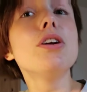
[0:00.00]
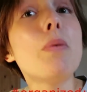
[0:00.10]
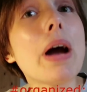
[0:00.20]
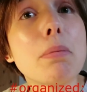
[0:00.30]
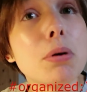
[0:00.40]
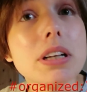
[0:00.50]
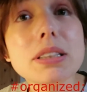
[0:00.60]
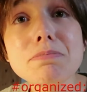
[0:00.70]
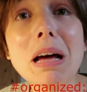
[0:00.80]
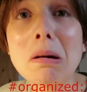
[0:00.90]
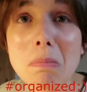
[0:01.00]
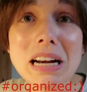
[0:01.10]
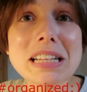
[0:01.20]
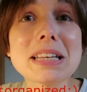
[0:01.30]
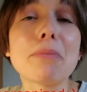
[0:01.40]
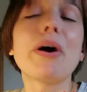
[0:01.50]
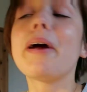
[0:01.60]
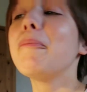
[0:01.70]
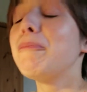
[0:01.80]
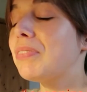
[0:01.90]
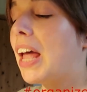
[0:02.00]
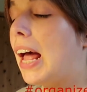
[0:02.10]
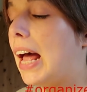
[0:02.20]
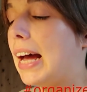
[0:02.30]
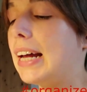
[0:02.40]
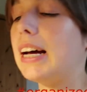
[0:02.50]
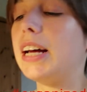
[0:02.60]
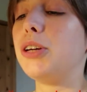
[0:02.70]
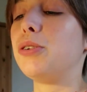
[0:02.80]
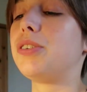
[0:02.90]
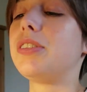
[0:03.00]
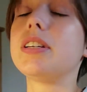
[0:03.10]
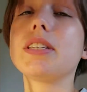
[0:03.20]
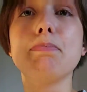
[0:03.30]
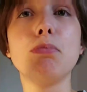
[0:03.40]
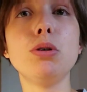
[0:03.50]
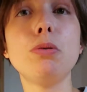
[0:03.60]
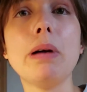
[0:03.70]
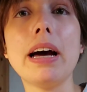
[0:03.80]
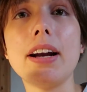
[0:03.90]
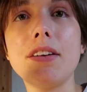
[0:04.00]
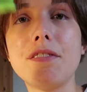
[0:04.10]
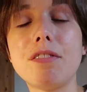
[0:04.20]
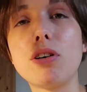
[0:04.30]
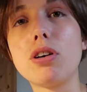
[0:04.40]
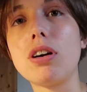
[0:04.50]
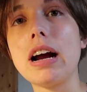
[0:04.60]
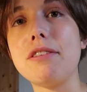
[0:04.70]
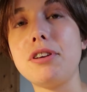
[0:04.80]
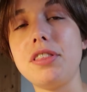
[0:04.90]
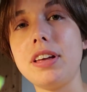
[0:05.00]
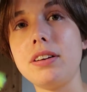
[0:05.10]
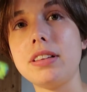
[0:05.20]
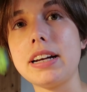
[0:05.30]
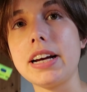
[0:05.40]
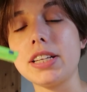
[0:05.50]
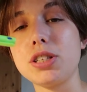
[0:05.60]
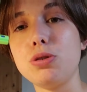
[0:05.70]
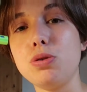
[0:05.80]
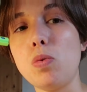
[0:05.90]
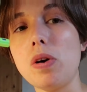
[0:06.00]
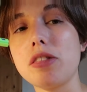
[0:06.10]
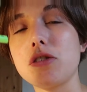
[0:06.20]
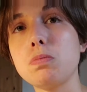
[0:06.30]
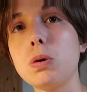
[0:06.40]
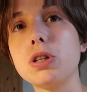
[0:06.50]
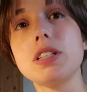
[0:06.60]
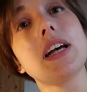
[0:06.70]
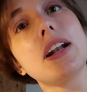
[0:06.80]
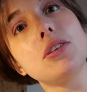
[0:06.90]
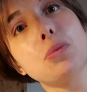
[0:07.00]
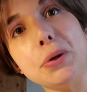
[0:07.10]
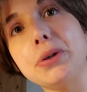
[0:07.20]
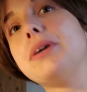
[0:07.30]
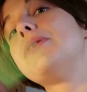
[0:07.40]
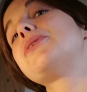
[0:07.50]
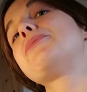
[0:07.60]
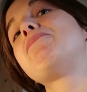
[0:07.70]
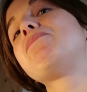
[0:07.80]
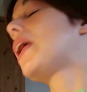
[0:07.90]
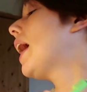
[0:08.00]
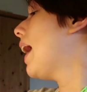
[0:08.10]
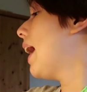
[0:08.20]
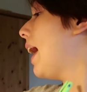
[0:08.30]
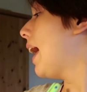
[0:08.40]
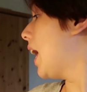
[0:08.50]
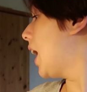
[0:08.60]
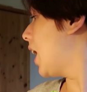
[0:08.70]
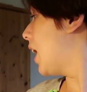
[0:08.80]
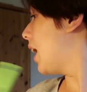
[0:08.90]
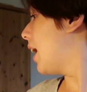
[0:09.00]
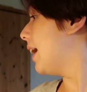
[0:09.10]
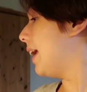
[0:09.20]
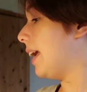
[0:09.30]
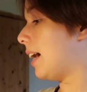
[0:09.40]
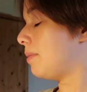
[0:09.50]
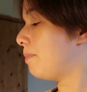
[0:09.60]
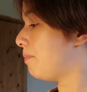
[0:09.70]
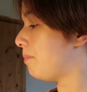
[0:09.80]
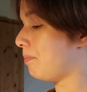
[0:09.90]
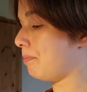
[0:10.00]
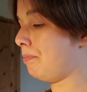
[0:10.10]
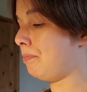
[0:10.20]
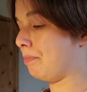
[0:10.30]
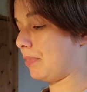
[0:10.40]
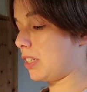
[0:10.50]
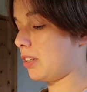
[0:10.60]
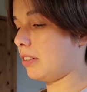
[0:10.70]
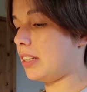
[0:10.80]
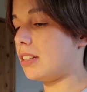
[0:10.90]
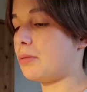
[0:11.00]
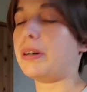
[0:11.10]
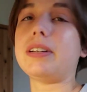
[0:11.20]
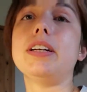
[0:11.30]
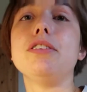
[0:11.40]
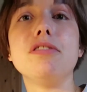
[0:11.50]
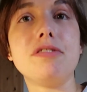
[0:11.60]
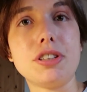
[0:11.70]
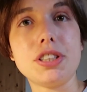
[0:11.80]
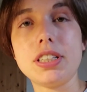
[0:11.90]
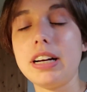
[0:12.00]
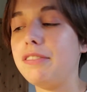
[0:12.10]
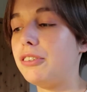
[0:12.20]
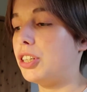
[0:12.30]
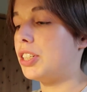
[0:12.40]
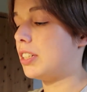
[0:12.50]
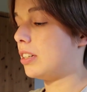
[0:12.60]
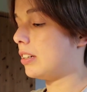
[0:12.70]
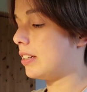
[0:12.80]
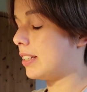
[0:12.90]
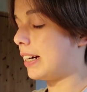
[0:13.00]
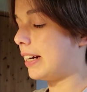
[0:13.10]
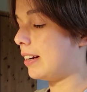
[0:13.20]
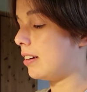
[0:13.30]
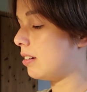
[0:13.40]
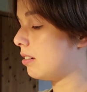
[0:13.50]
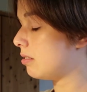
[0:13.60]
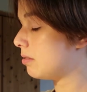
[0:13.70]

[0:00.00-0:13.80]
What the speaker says: where I put it, but it's somewhere. And I use this blue pen for everything that has to do with sports and workouts. Yeah. So this is what I do first. I first assign